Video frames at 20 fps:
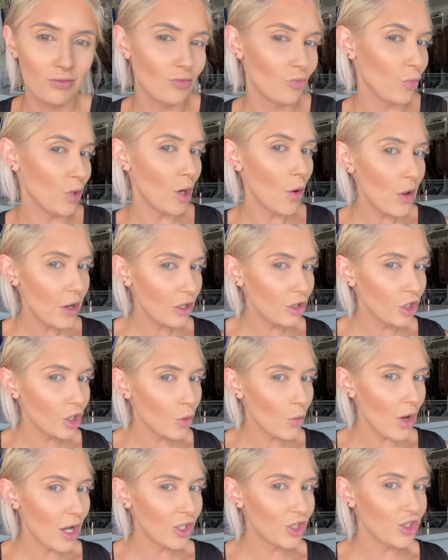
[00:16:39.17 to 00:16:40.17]
We don't want to look
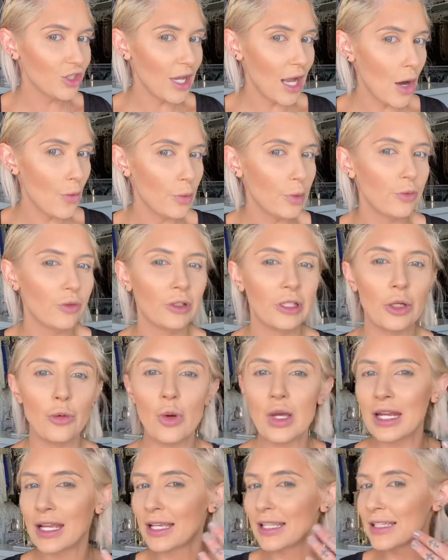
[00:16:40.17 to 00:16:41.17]
washed out. We really
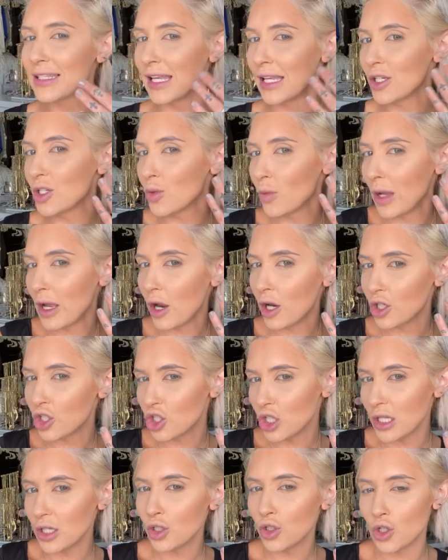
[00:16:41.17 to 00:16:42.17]
want to accentuate our
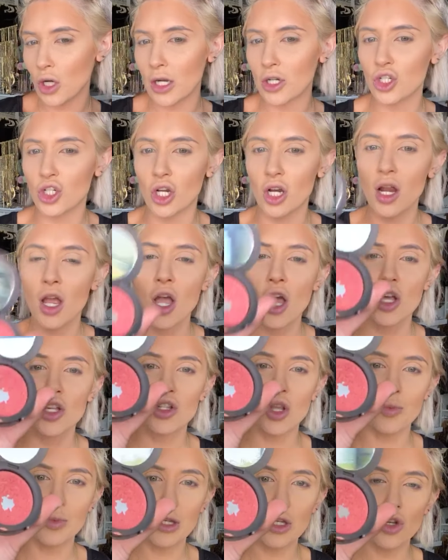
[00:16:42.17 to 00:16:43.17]
cheek structure.
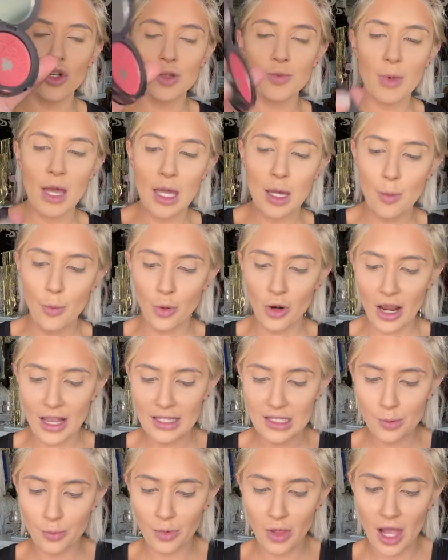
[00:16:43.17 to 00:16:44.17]
So I'm going to use my
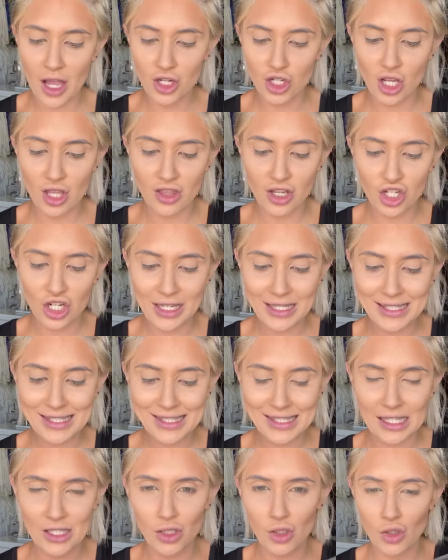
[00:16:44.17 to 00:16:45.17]
pressed blush in the shade
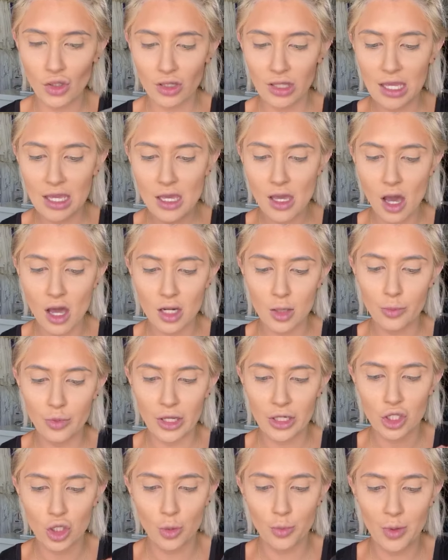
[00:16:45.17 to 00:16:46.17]
Sisterly on a
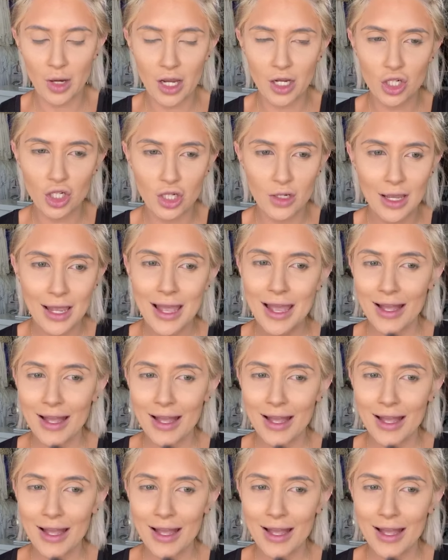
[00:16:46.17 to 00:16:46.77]
blusher brush.